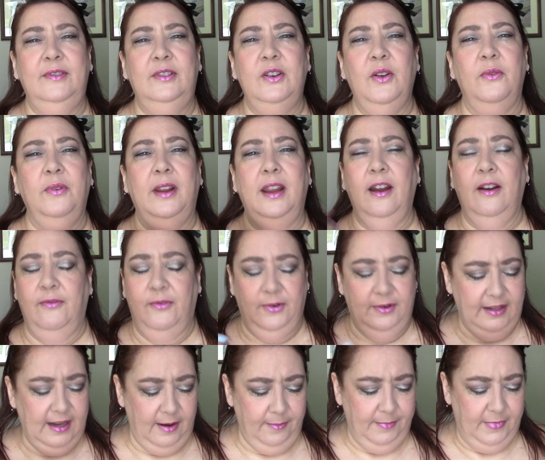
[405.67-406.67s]
don't care for
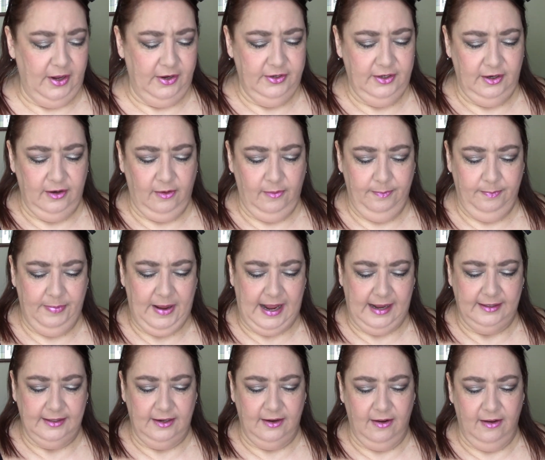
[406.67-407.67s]
it that much, and I'll
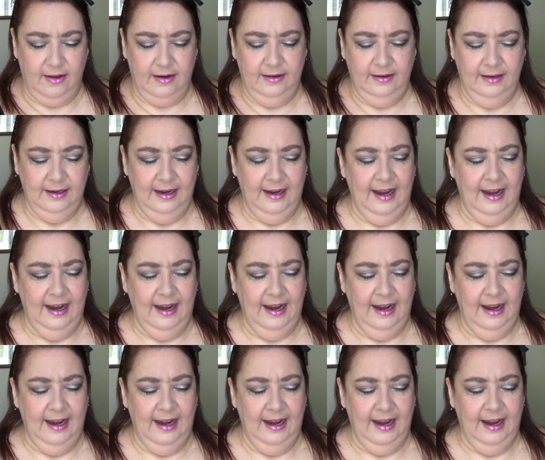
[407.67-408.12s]
pass it on.